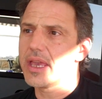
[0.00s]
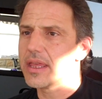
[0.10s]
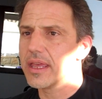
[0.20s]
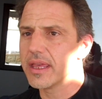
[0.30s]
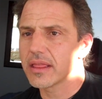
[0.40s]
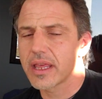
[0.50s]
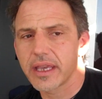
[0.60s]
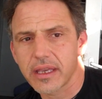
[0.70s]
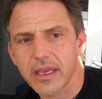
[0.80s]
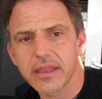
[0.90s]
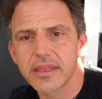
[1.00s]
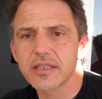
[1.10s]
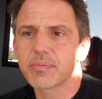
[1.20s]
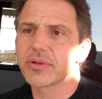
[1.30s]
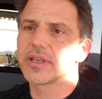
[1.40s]
Like in this
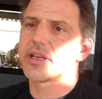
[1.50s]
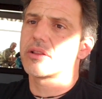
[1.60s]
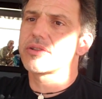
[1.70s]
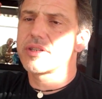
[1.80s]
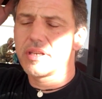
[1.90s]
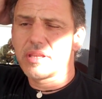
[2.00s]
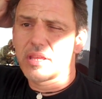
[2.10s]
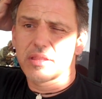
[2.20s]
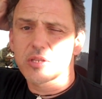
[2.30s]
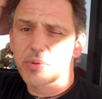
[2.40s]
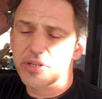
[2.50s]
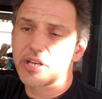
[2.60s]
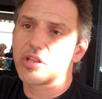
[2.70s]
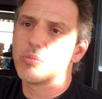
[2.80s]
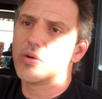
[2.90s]
particular scene, in this particular
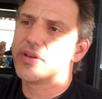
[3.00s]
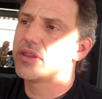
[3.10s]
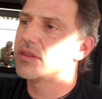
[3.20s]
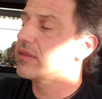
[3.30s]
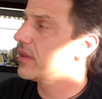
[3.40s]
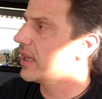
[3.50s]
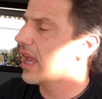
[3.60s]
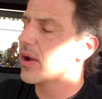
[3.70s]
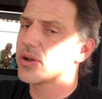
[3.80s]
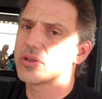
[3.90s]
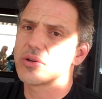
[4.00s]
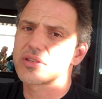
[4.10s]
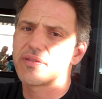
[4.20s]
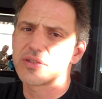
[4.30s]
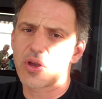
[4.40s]
movie, the character is a
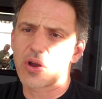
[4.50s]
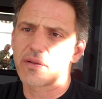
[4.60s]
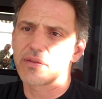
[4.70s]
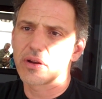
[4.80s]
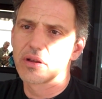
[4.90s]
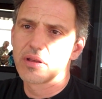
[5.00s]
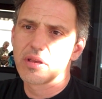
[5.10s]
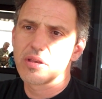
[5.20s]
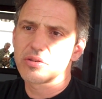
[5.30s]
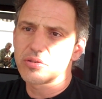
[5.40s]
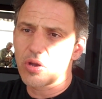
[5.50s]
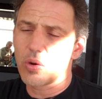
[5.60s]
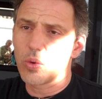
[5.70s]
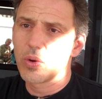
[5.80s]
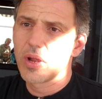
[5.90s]
photographer. So
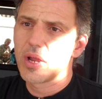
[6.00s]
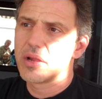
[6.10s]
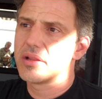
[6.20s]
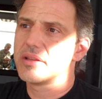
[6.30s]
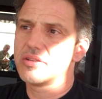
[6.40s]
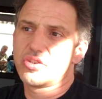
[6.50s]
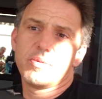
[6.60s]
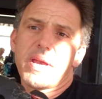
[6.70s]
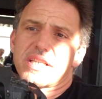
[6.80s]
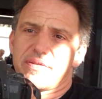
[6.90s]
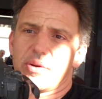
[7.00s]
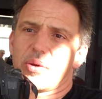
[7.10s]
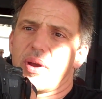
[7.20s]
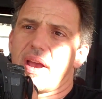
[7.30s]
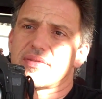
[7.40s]
she makes photographs.
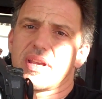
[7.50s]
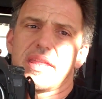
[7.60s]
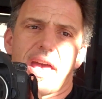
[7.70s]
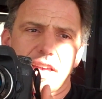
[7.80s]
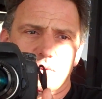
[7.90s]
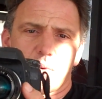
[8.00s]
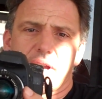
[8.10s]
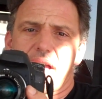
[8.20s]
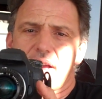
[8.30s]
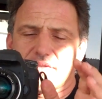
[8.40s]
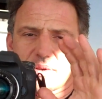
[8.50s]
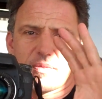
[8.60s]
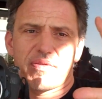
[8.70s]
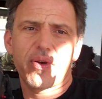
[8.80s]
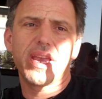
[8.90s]
And as we have some
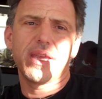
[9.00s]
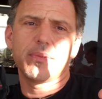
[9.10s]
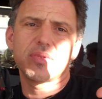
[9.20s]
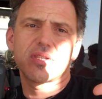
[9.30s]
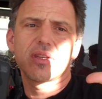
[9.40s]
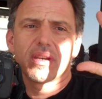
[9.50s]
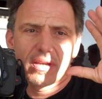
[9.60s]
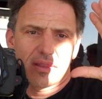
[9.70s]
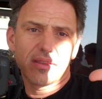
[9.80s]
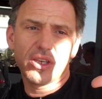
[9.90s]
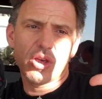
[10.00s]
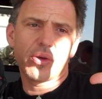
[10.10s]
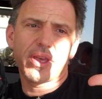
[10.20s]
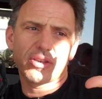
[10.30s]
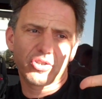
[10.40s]
frames, that she's
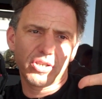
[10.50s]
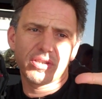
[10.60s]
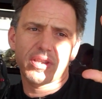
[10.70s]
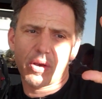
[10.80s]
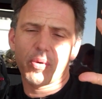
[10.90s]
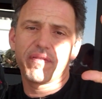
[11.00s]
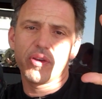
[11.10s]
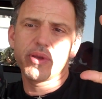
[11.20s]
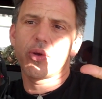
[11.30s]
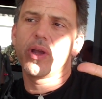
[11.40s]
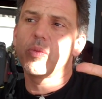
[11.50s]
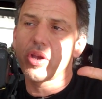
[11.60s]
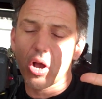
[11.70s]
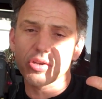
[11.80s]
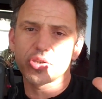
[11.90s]
so cool. Like we're filming her in, we also
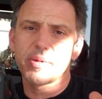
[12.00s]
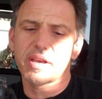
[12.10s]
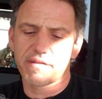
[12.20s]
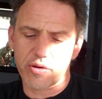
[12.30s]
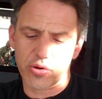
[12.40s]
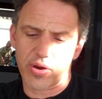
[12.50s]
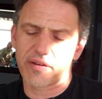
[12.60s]
make a photograph of it.